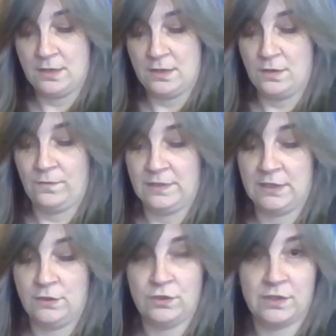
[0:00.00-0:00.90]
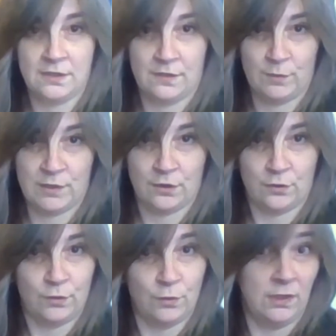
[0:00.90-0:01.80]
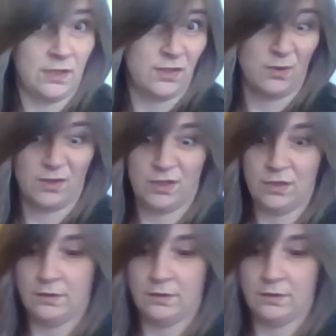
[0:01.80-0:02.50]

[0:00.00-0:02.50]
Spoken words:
obviously yours doesn't have to be stuck on the wall unless you want to.